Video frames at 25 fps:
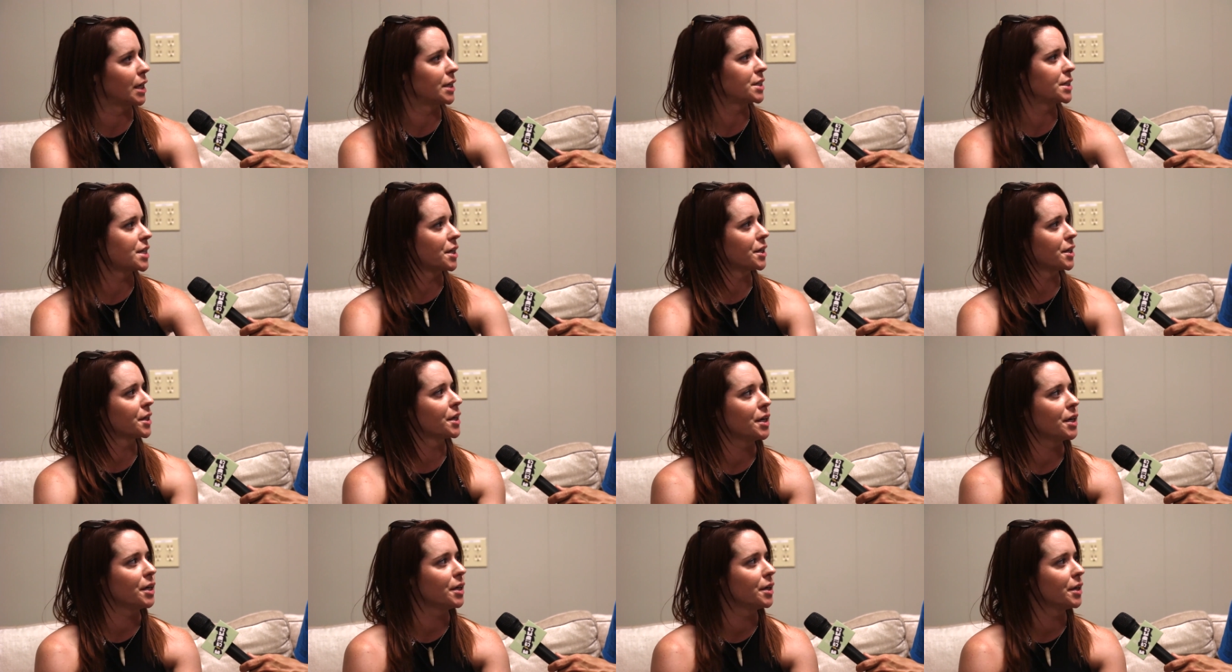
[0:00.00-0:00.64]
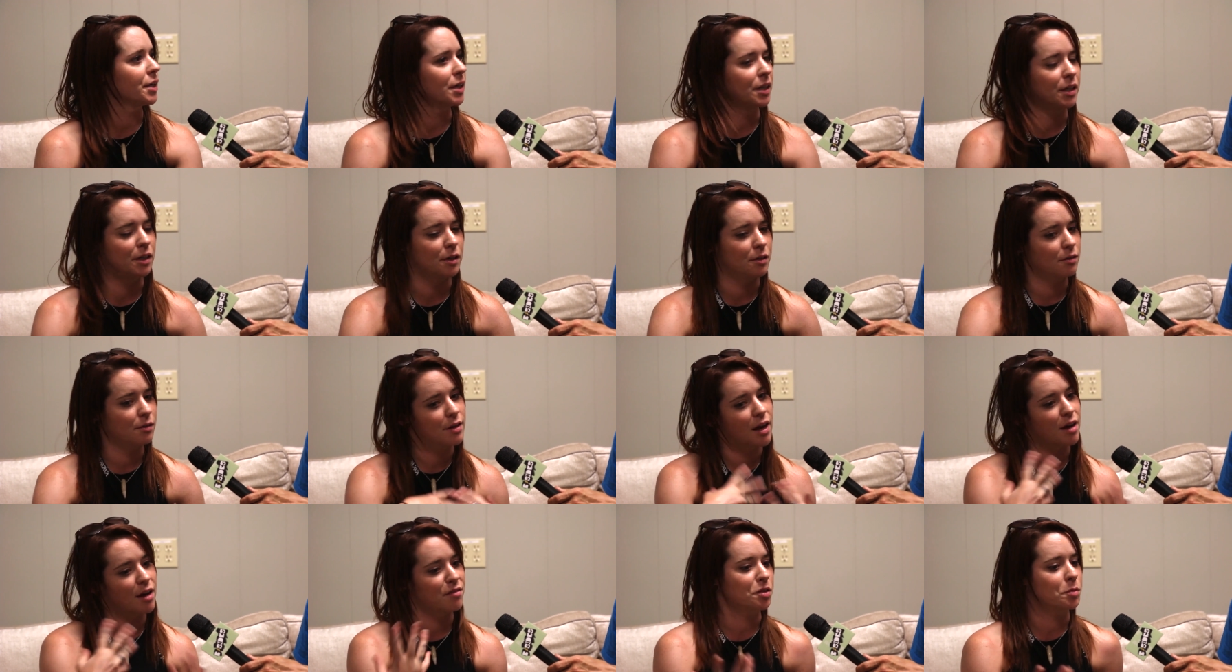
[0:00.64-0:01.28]
and identity in
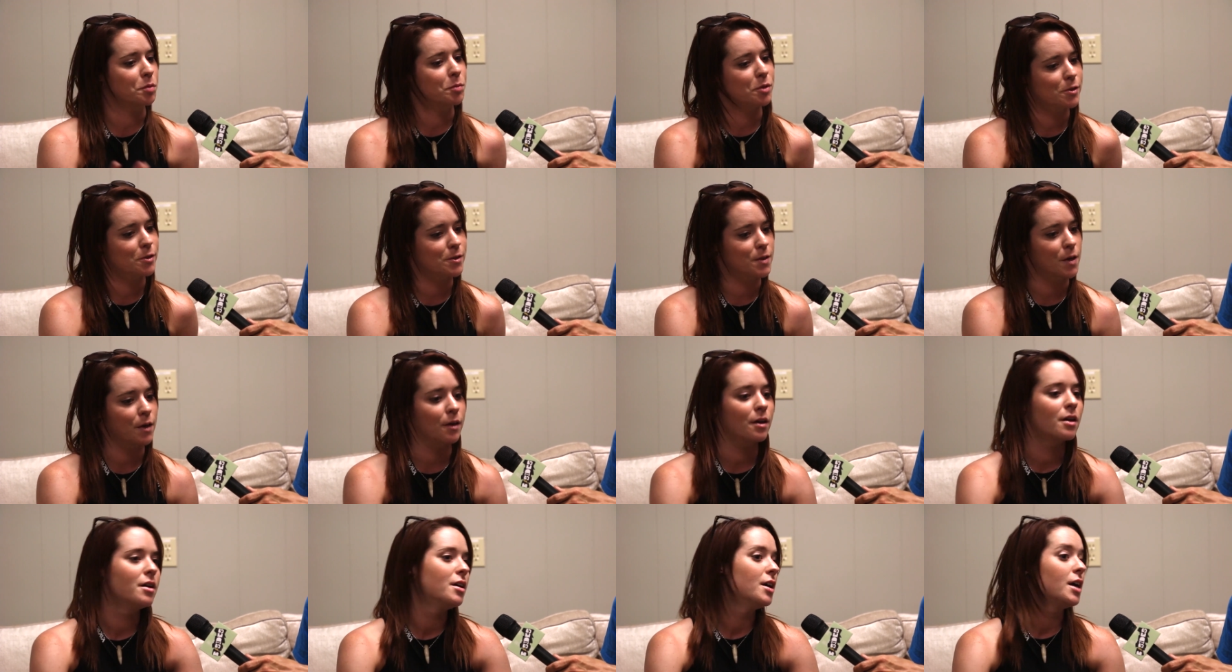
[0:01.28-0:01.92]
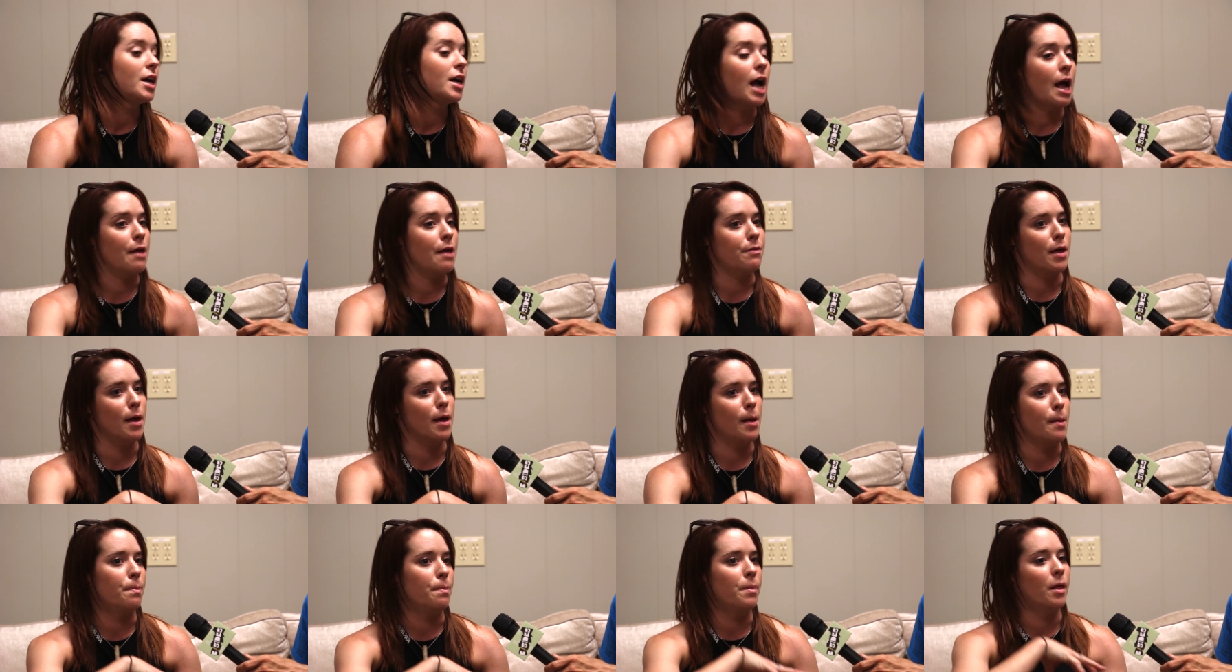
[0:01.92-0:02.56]
heavy music, and
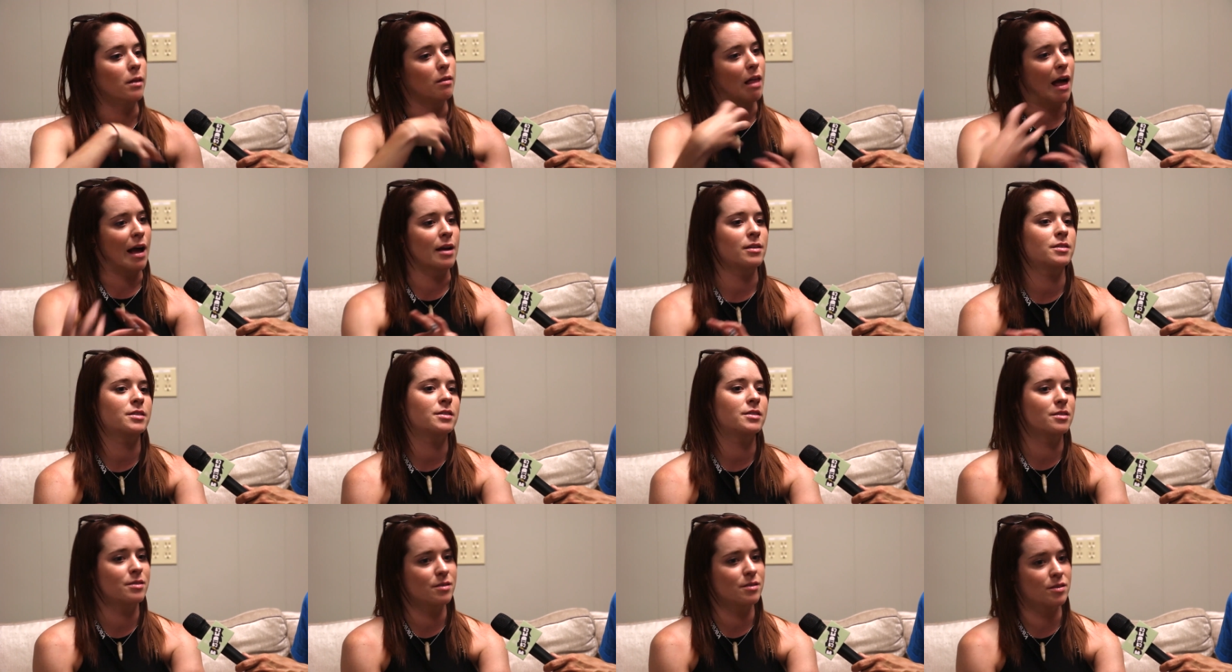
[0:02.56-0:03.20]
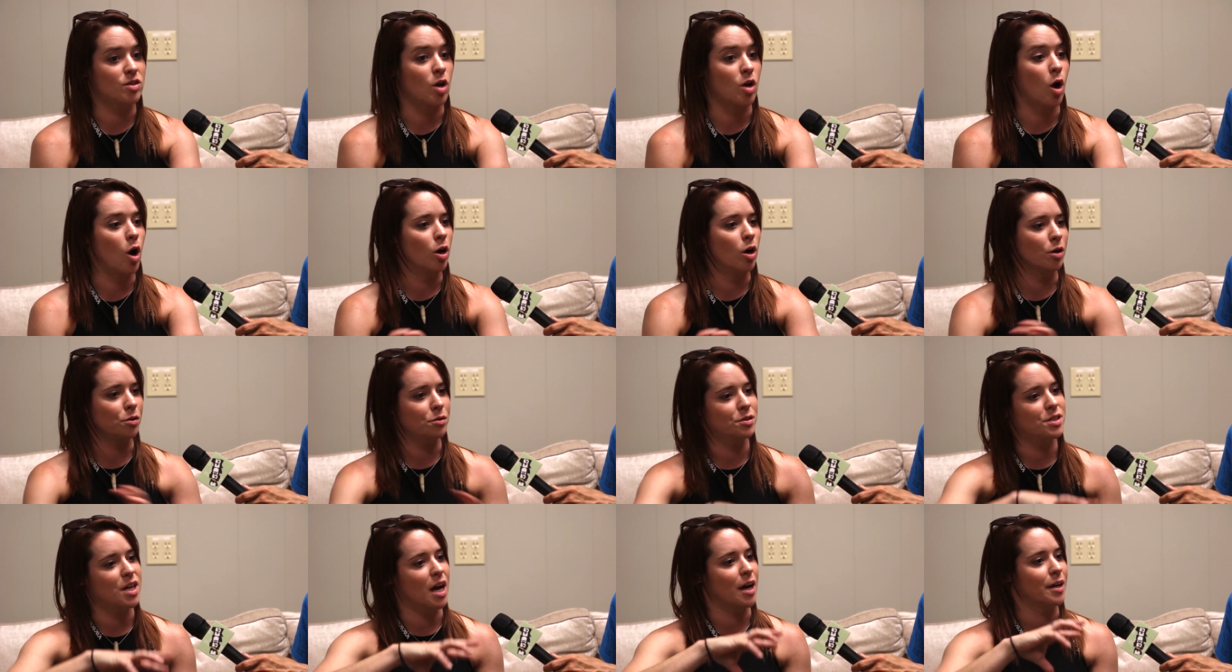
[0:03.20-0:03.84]
then the last song
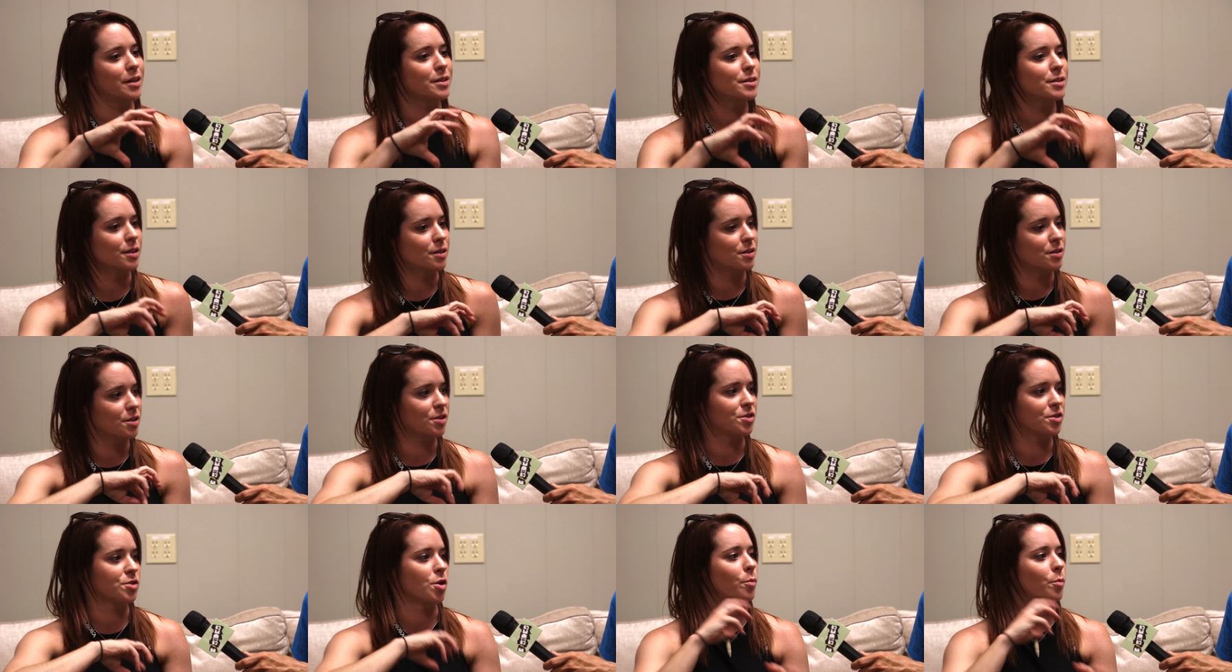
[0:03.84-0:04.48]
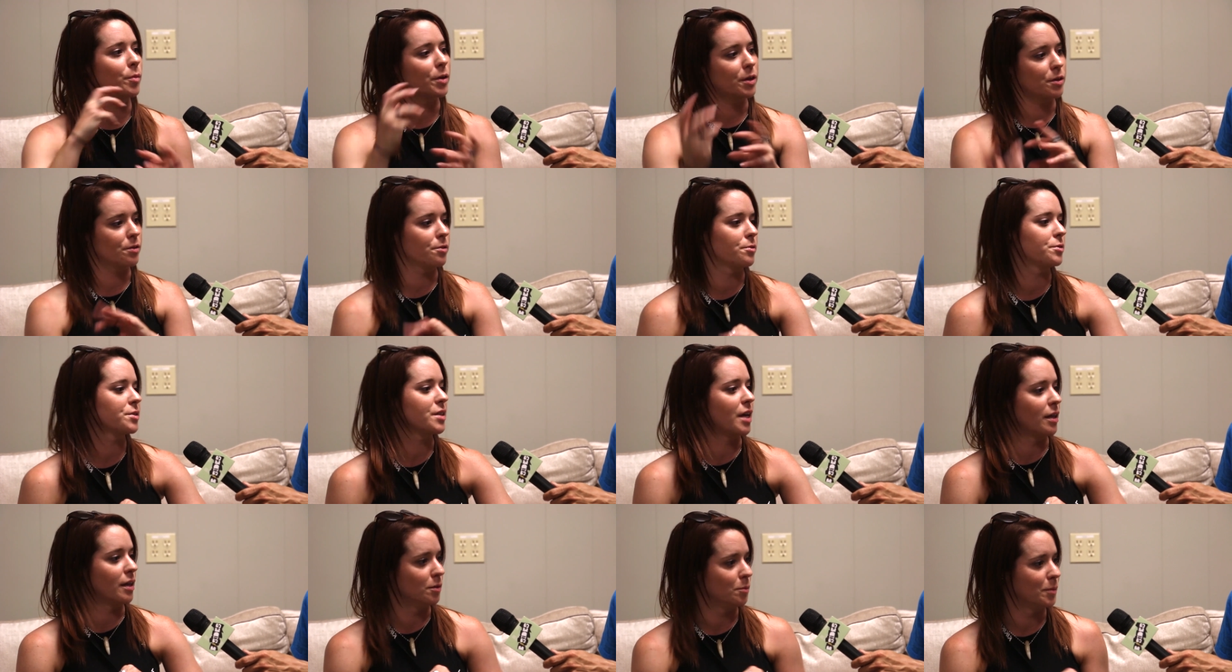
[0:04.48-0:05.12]
ties into so many of
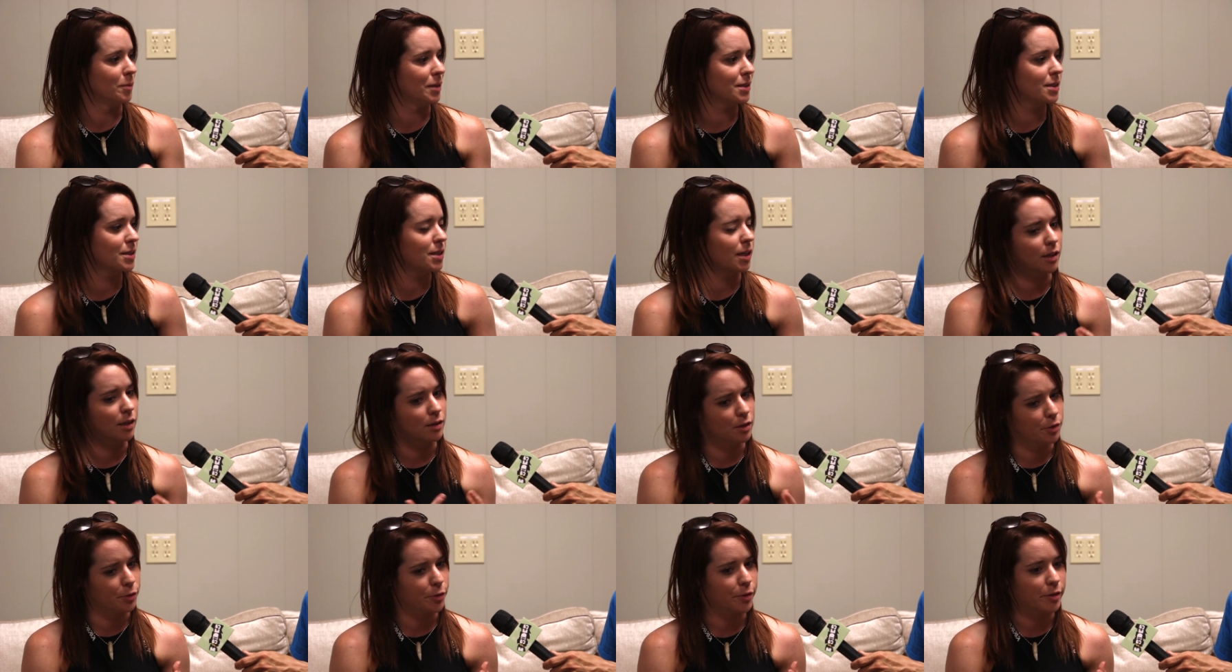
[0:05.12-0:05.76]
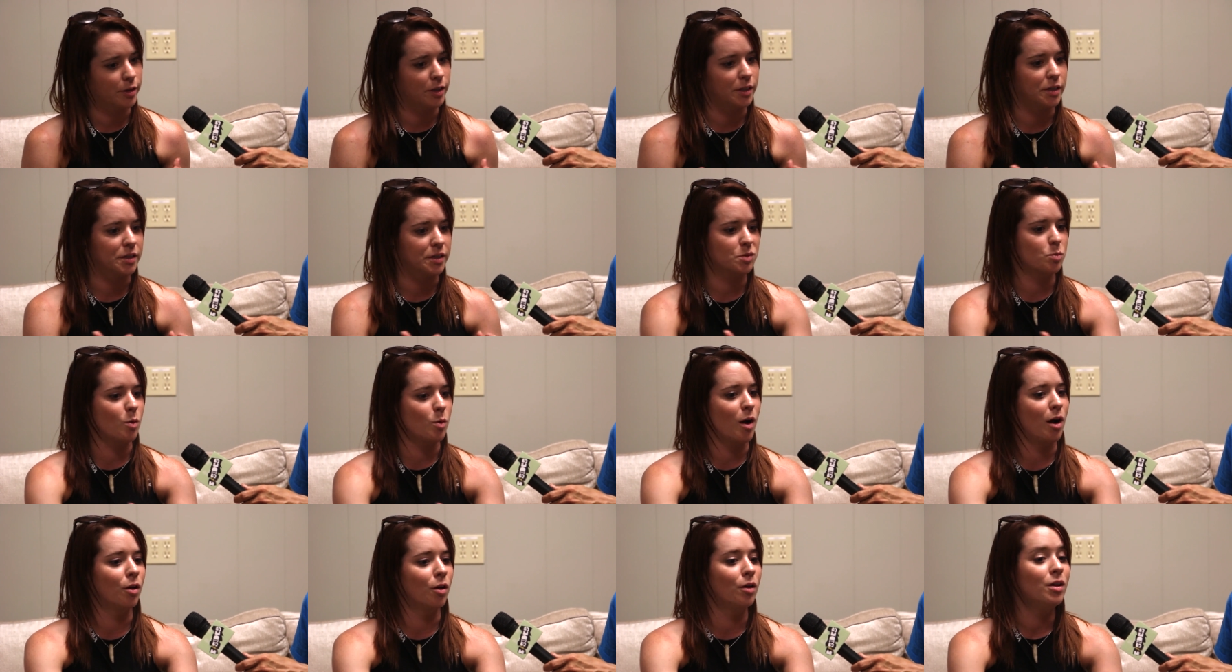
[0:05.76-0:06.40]
those elements like lyrically
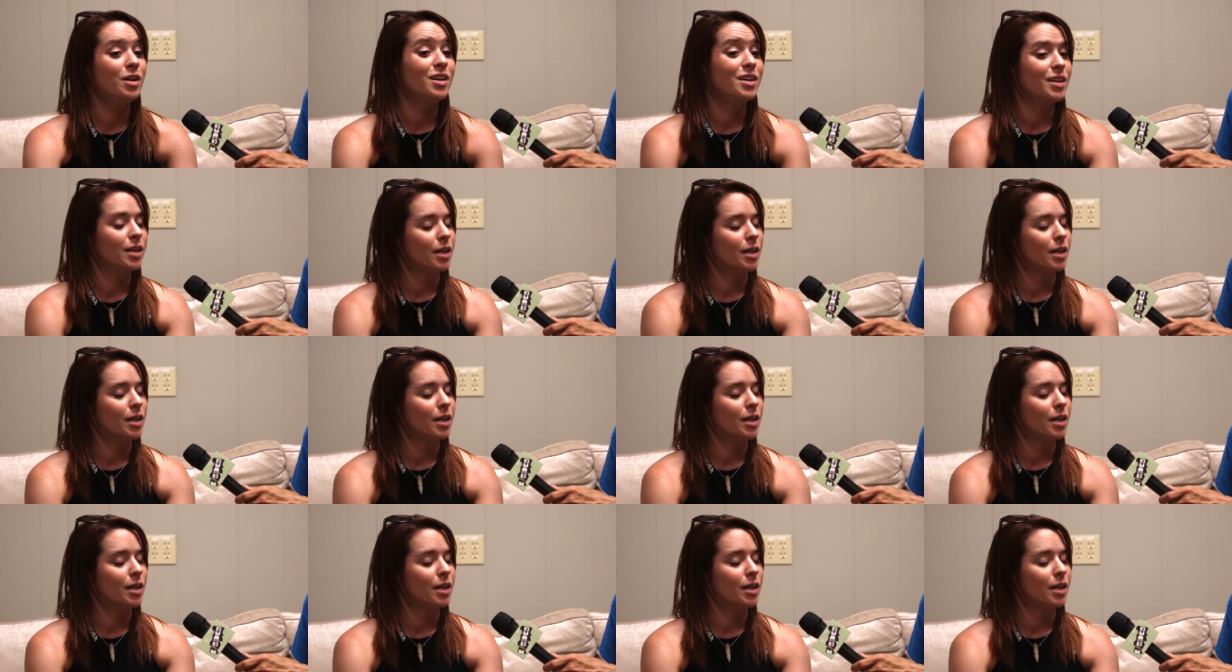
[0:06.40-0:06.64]
as well,